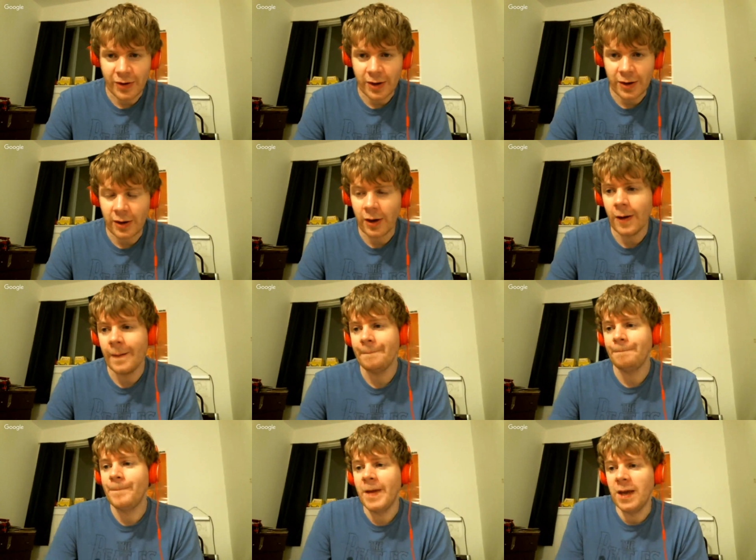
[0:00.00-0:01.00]
He was
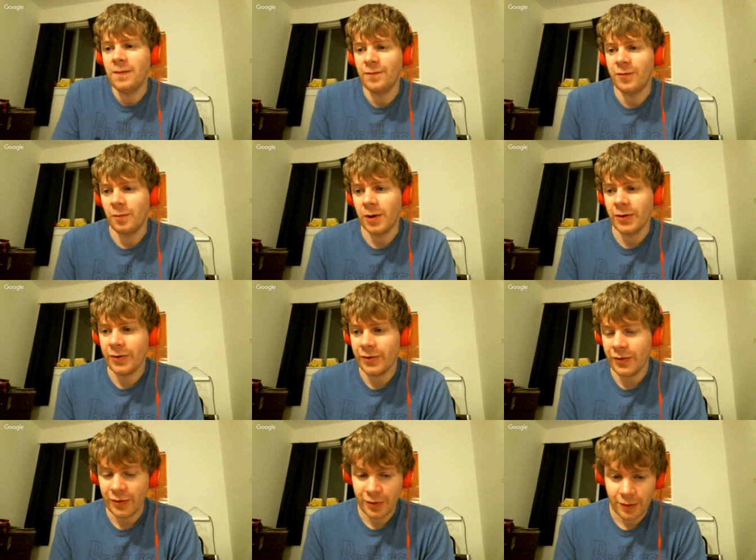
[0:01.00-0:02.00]
in
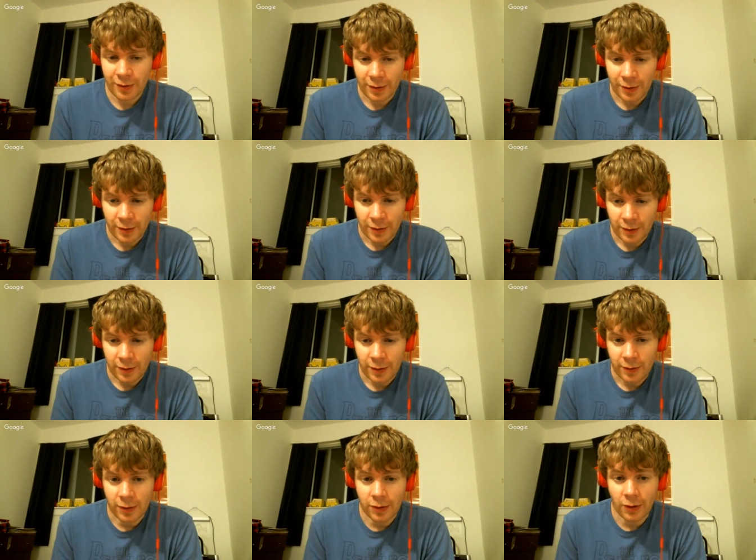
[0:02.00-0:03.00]
Infamous.
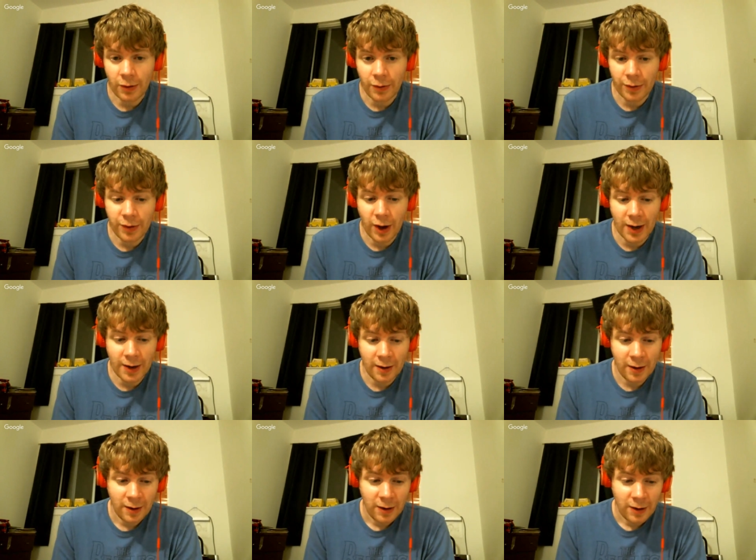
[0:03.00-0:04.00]
You know,
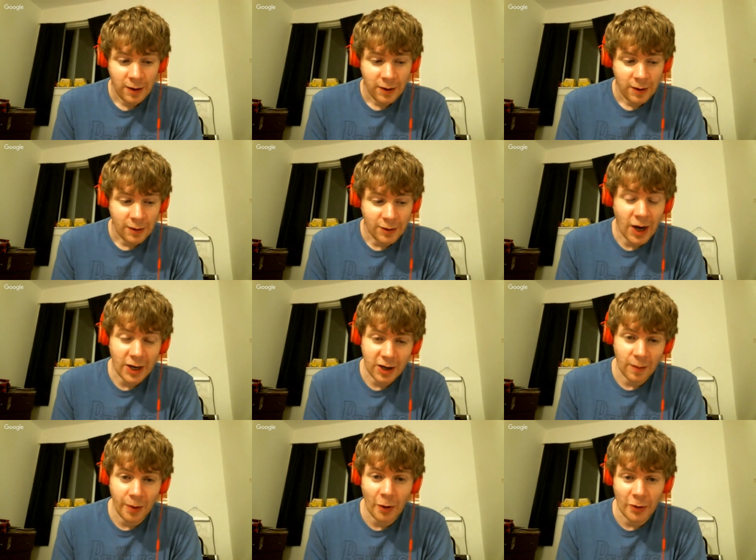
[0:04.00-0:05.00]
not
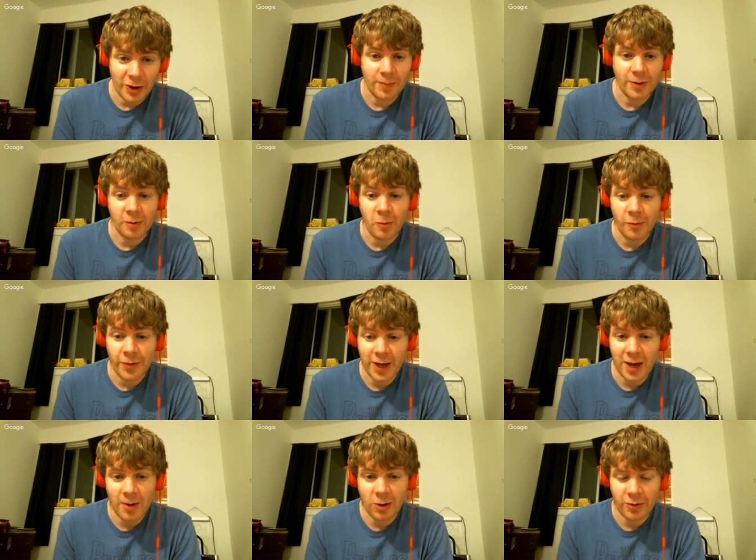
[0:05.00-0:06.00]
Capote, but
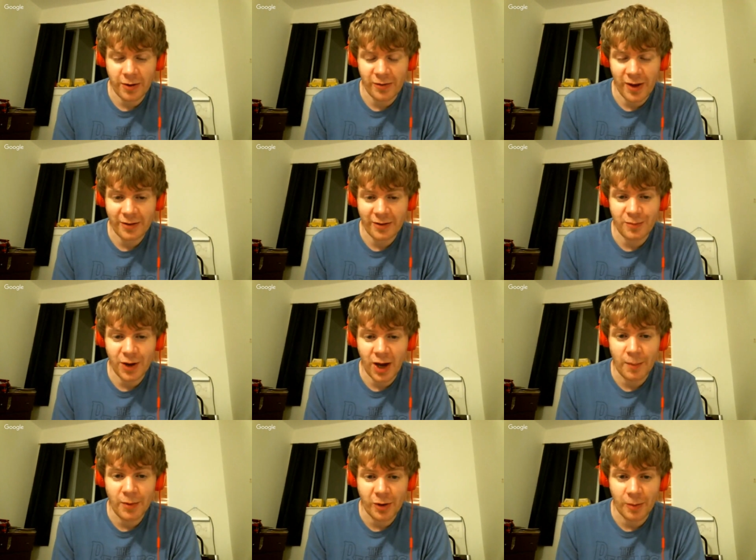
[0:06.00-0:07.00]
the movie that came out at the exact
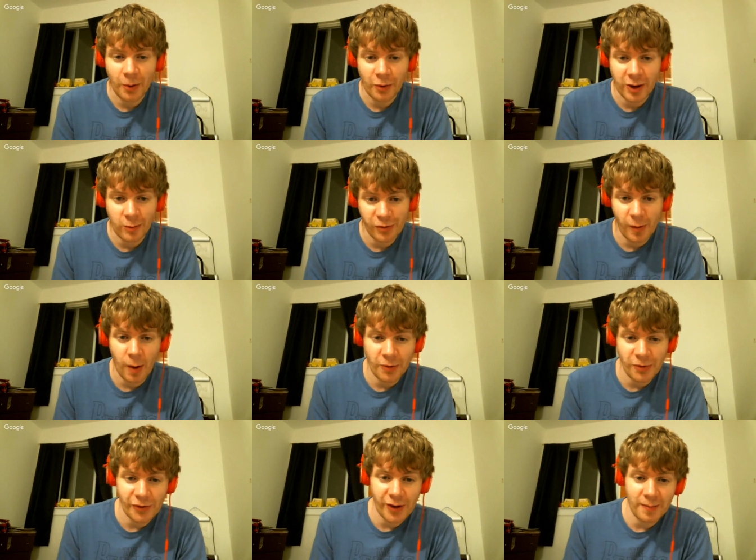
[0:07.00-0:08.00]
same time as Capote and
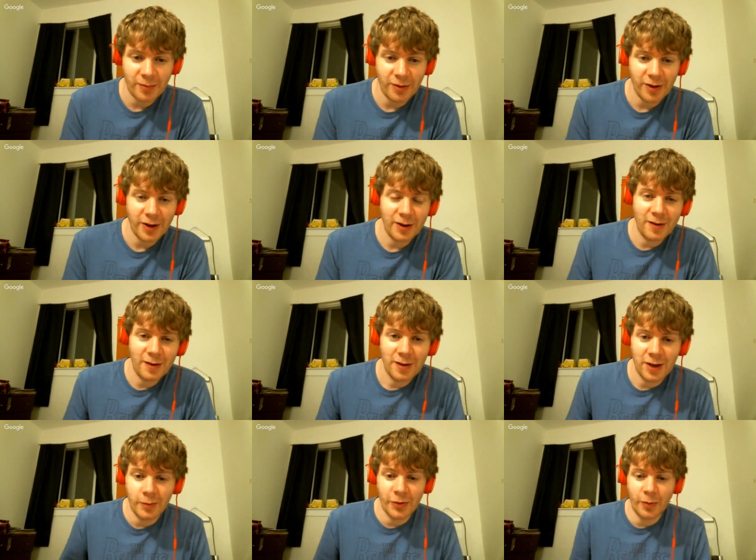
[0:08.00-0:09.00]
was almost the same thing.
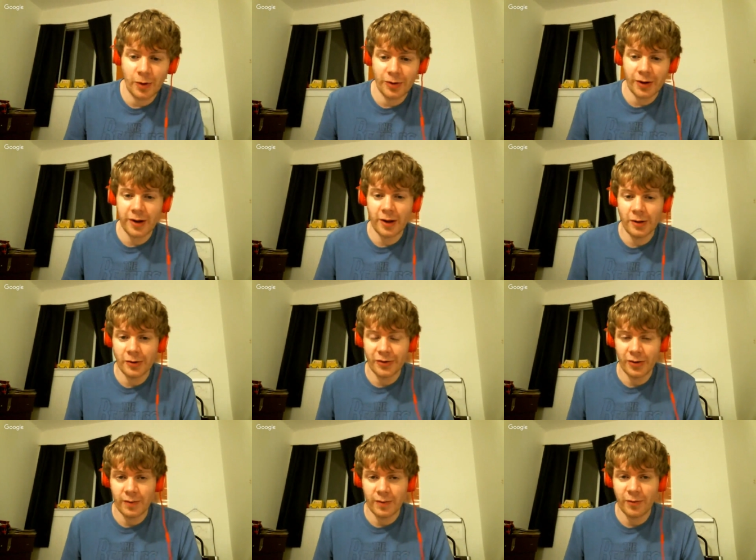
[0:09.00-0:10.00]
He was one of the
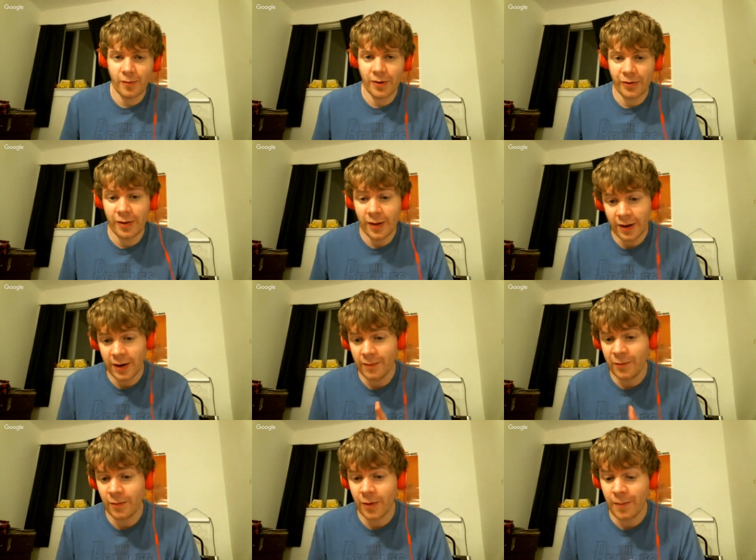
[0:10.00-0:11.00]
killers in Infamous. And
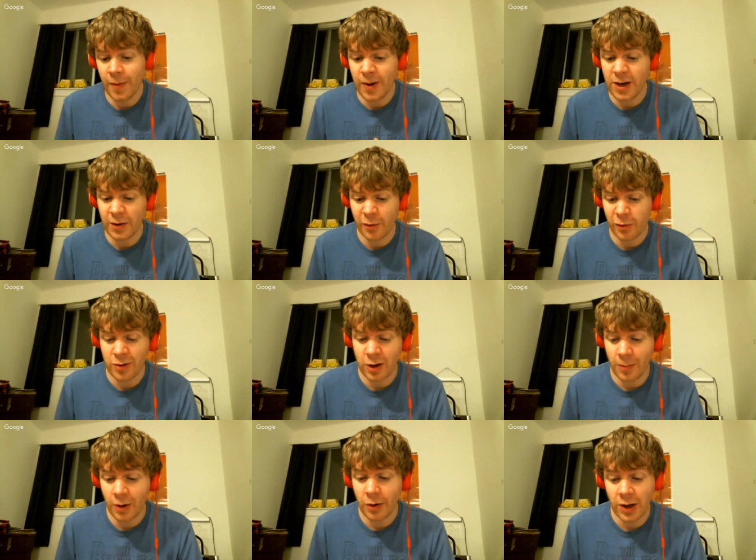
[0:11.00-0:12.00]
the main difference
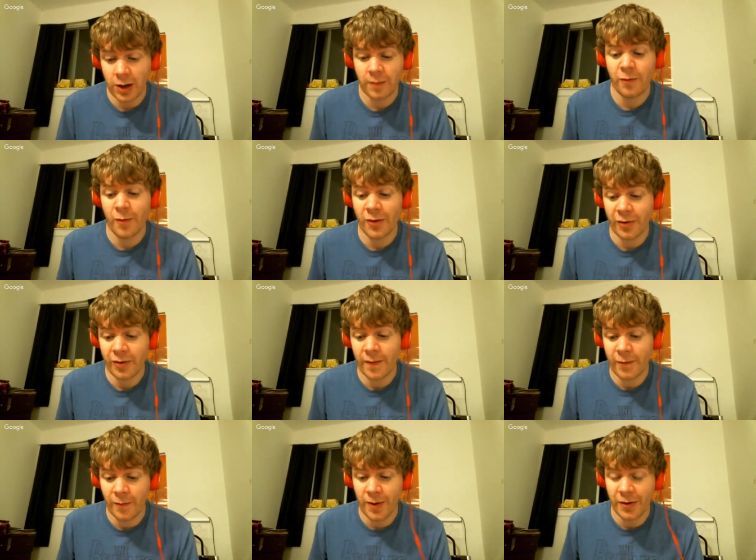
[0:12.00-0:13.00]
between Capote and
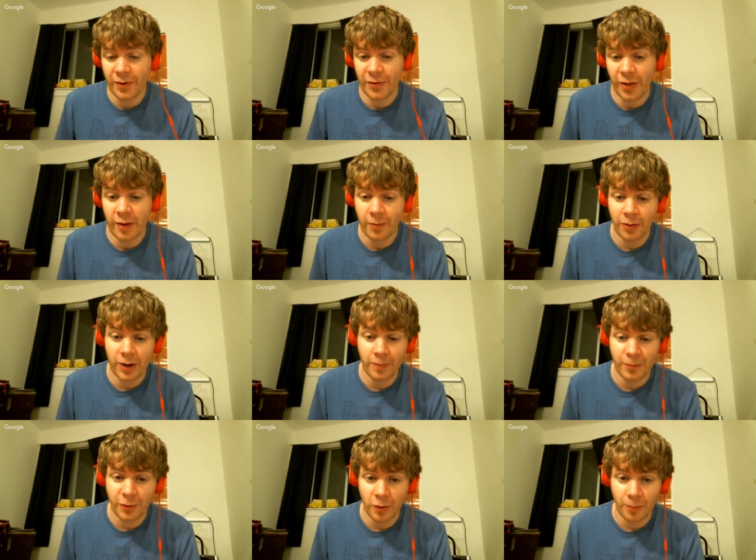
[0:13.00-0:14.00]
Infamous is they
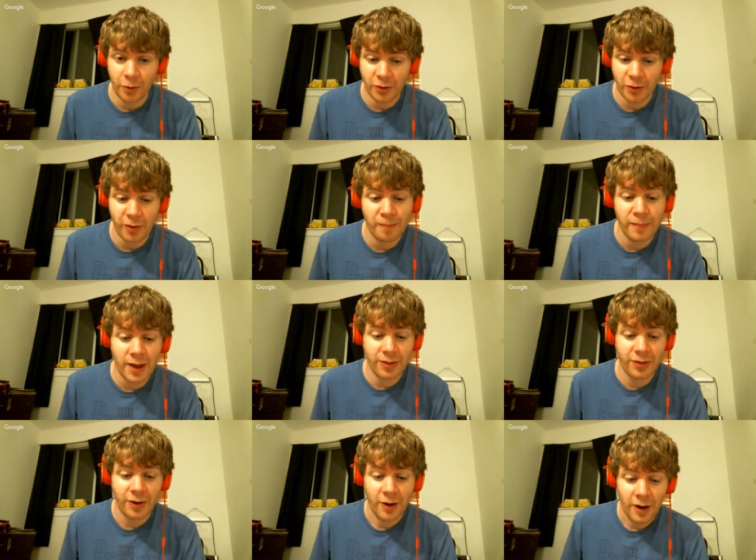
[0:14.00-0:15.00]
really sort of push the
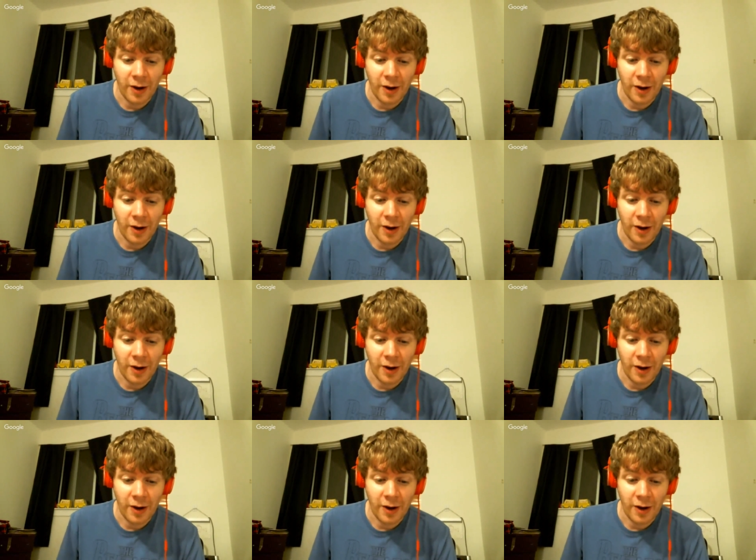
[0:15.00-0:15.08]
myth